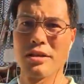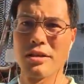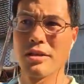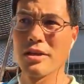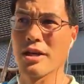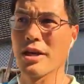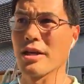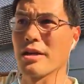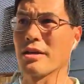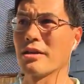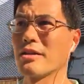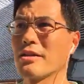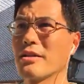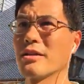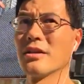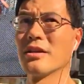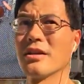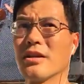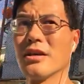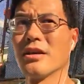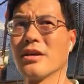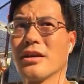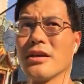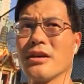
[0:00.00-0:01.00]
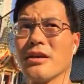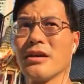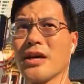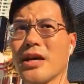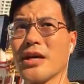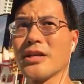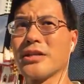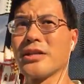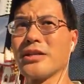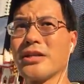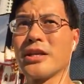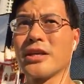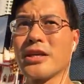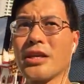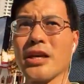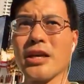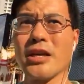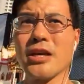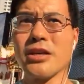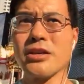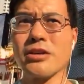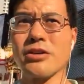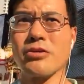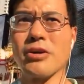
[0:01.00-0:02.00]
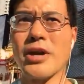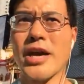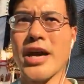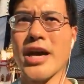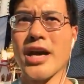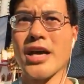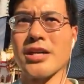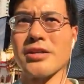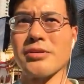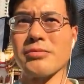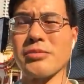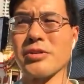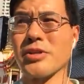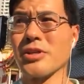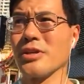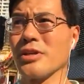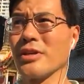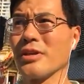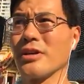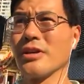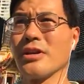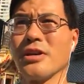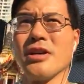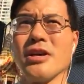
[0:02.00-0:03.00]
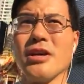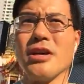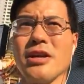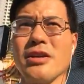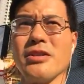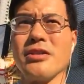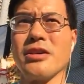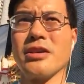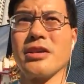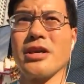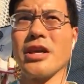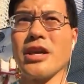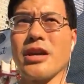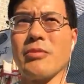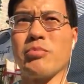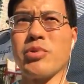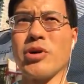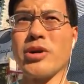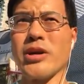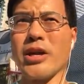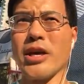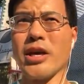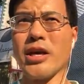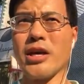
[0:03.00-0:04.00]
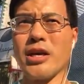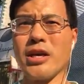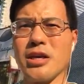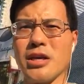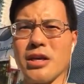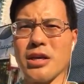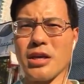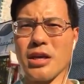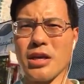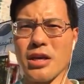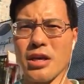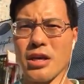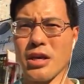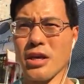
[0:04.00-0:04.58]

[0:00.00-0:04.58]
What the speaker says: yet, actually they cannot grasp, they cannot put a